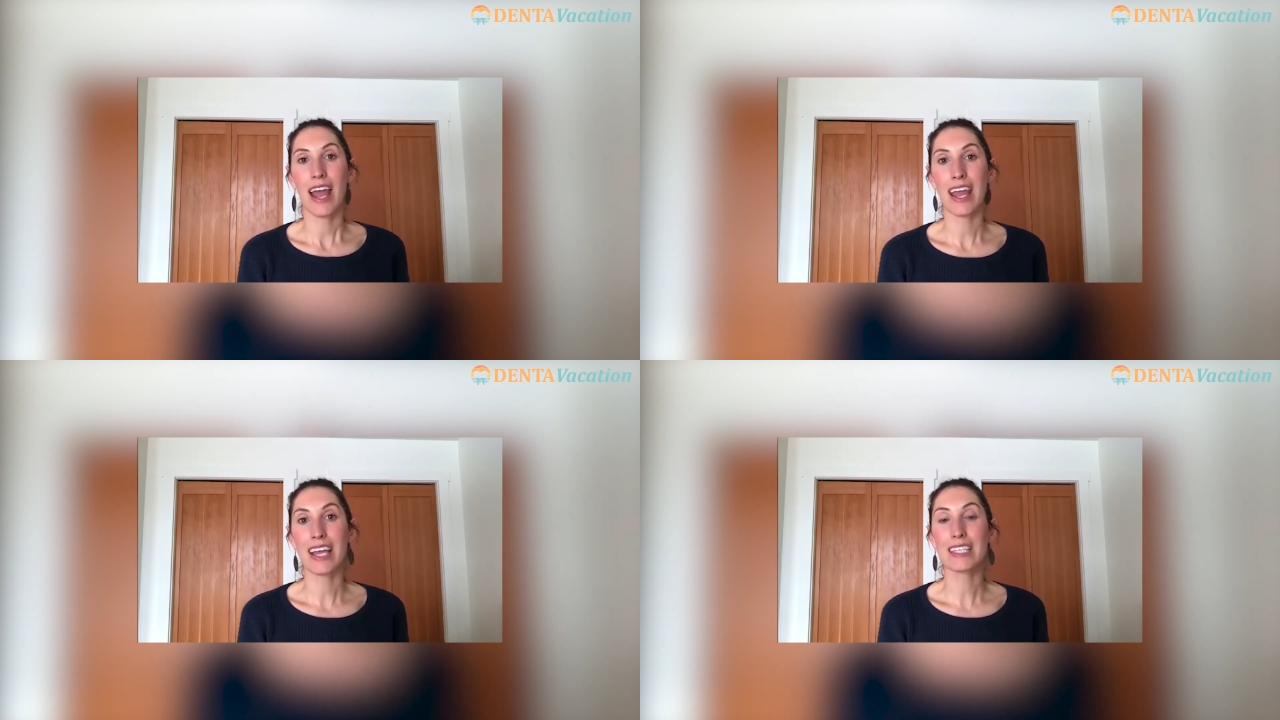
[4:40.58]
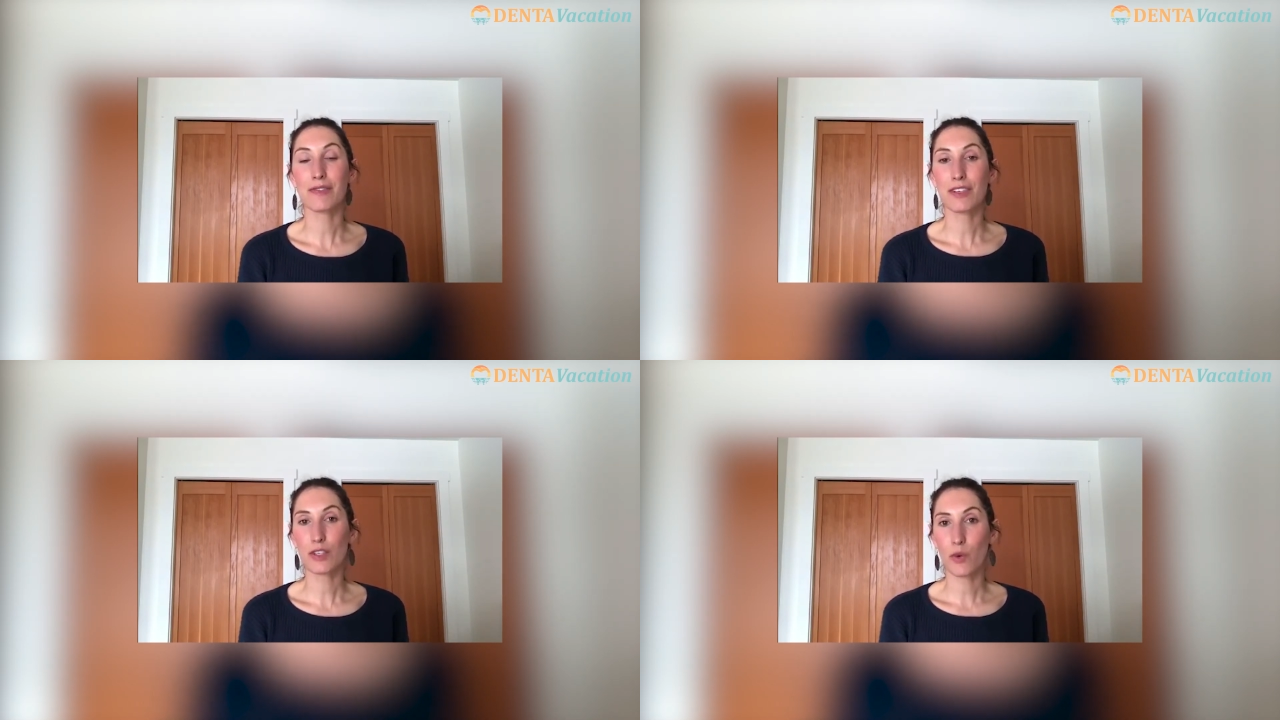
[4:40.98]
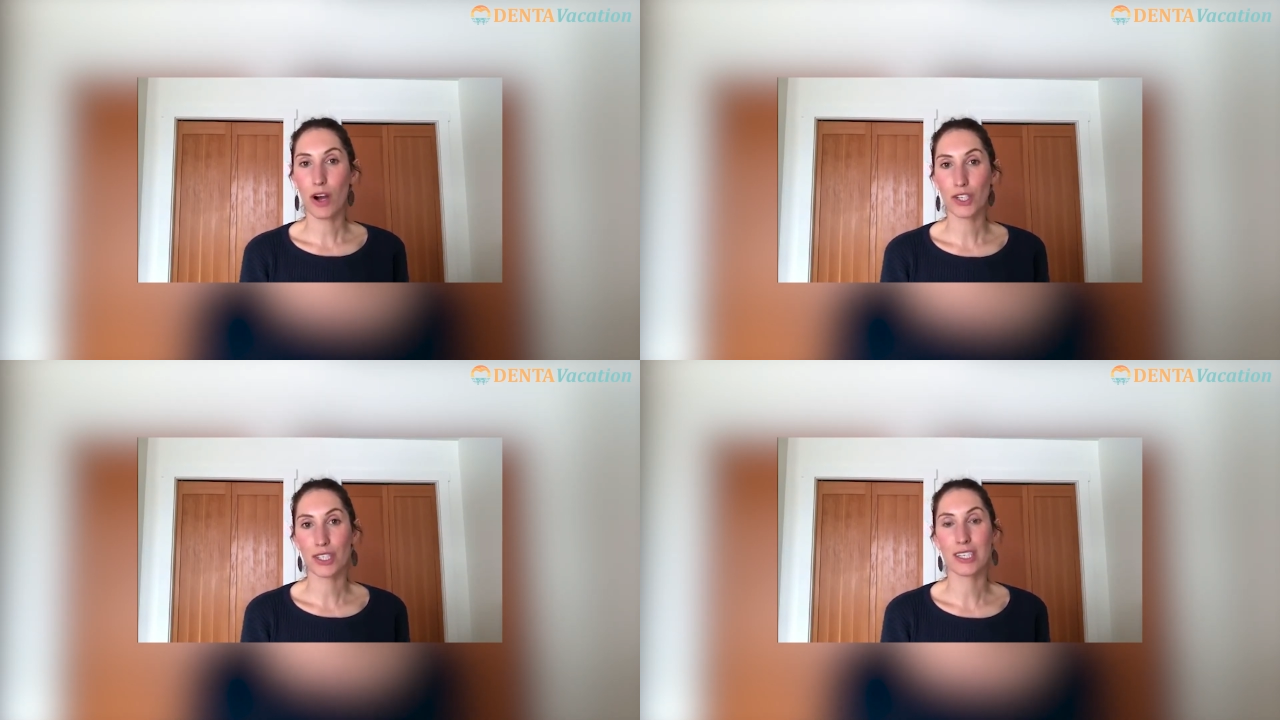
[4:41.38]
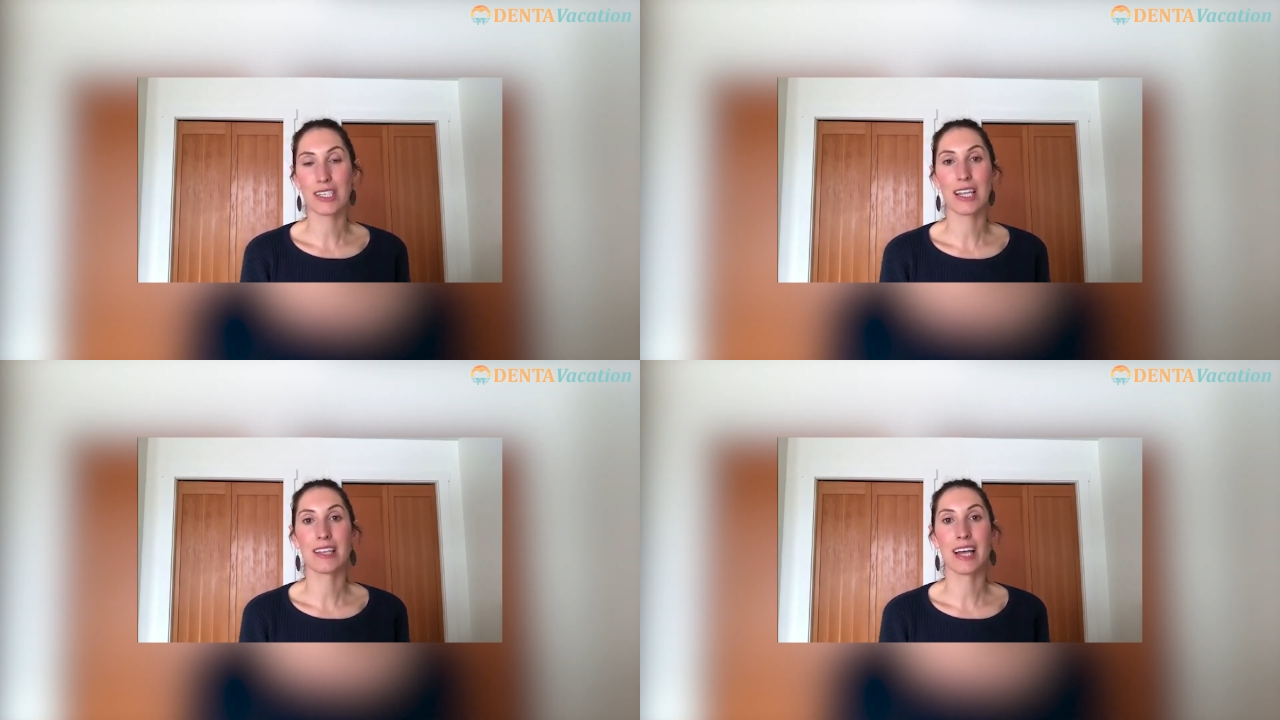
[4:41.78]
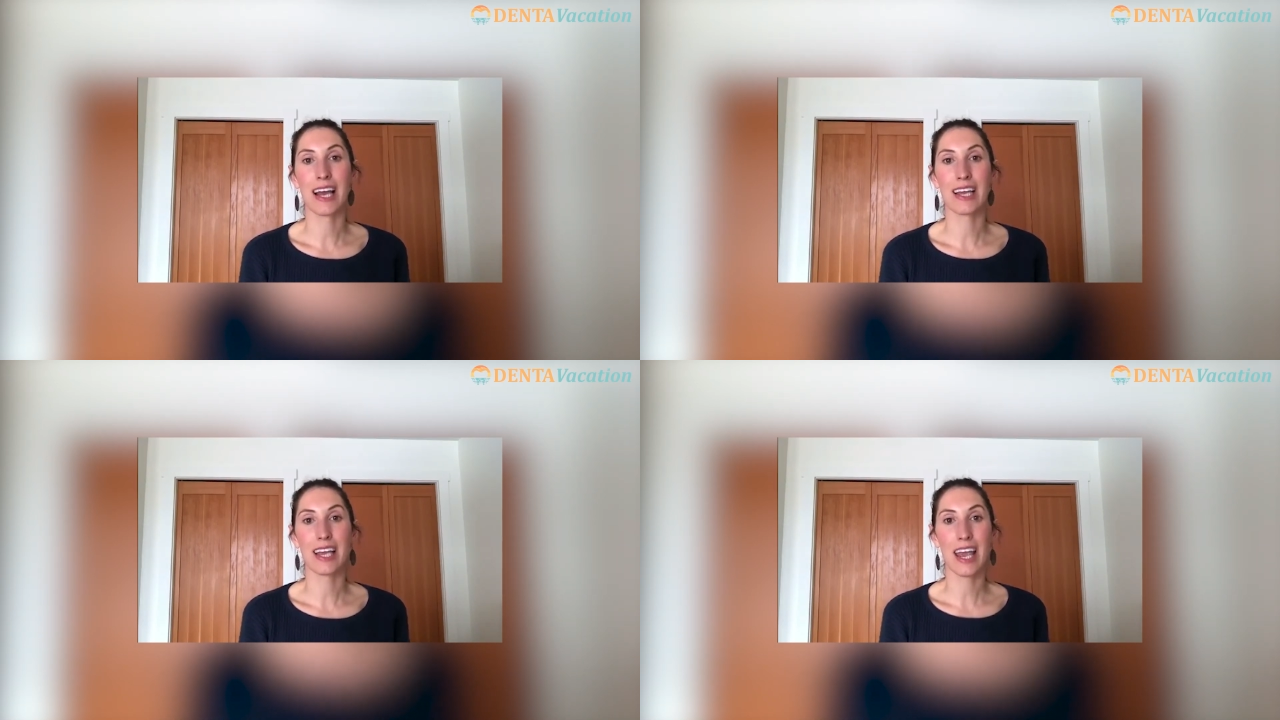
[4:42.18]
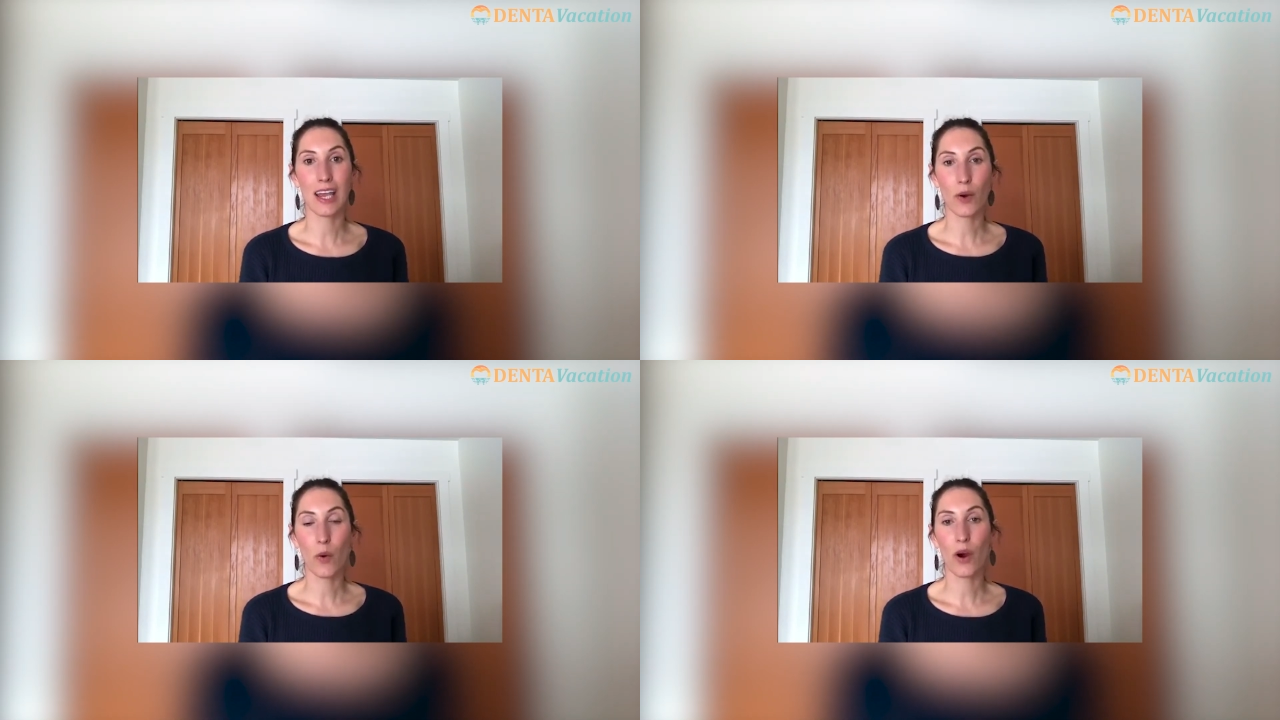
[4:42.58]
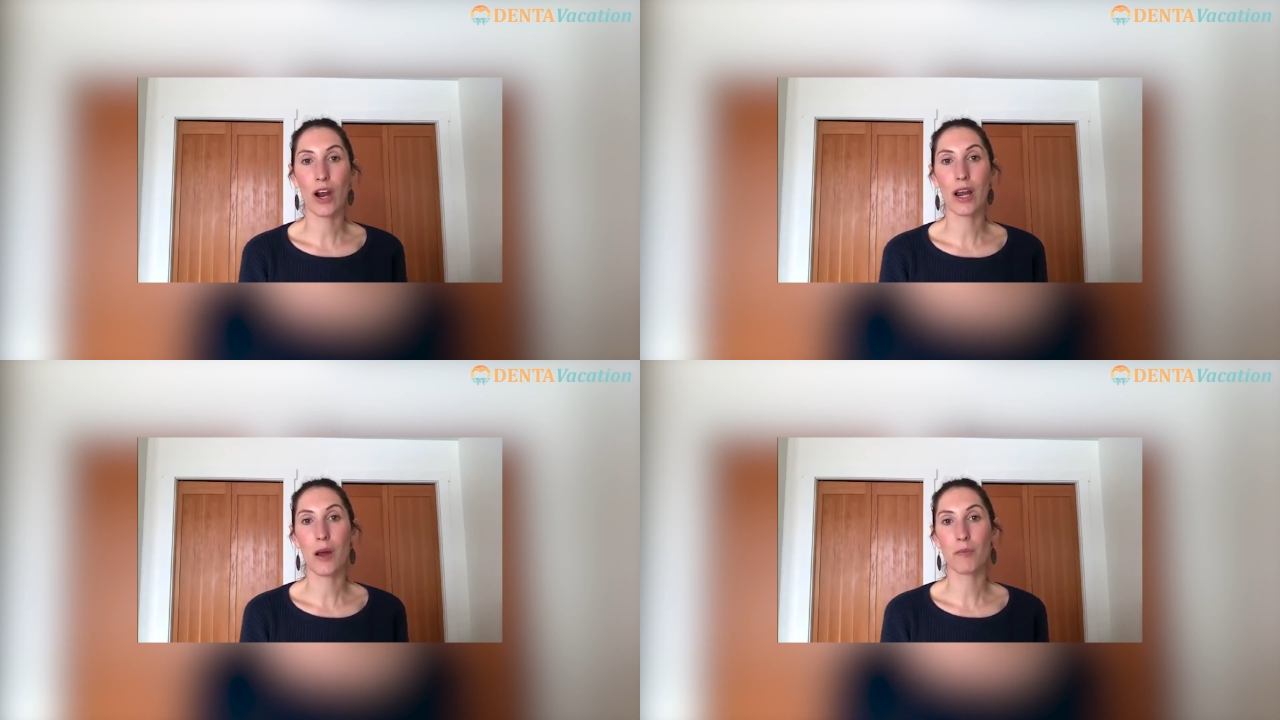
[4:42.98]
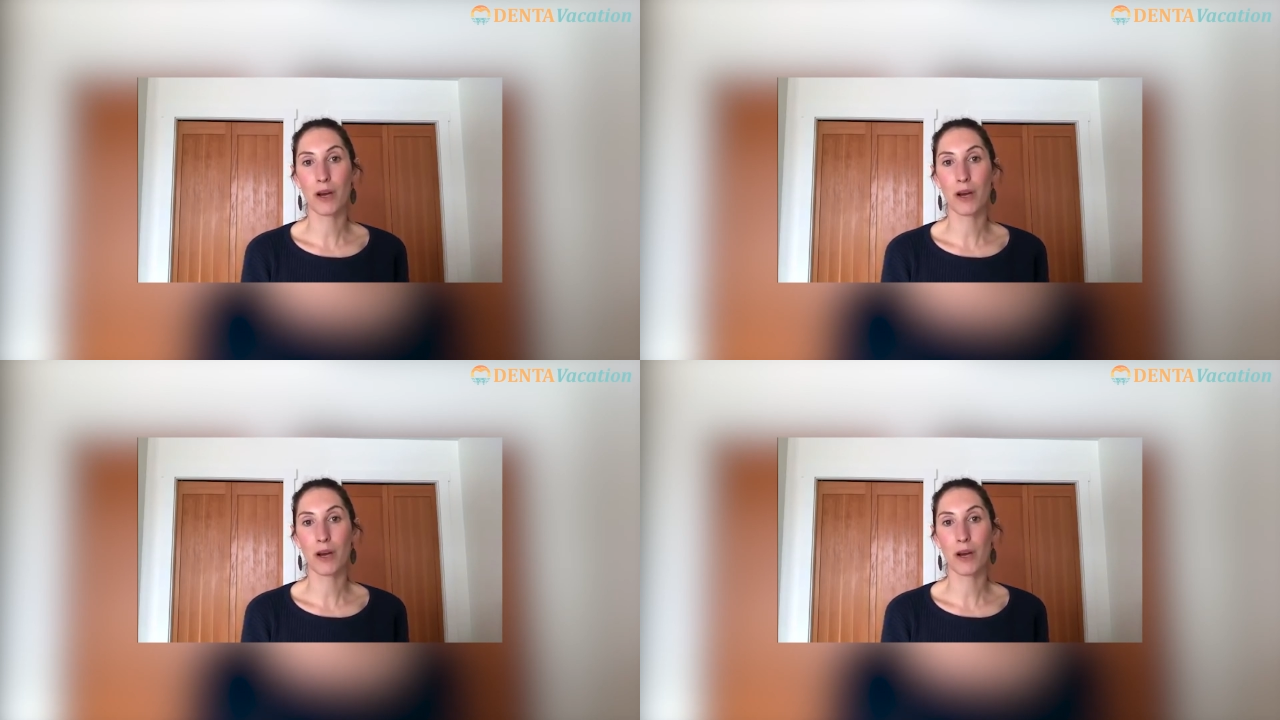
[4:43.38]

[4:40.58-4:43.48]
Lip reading: and different squashes like acorn,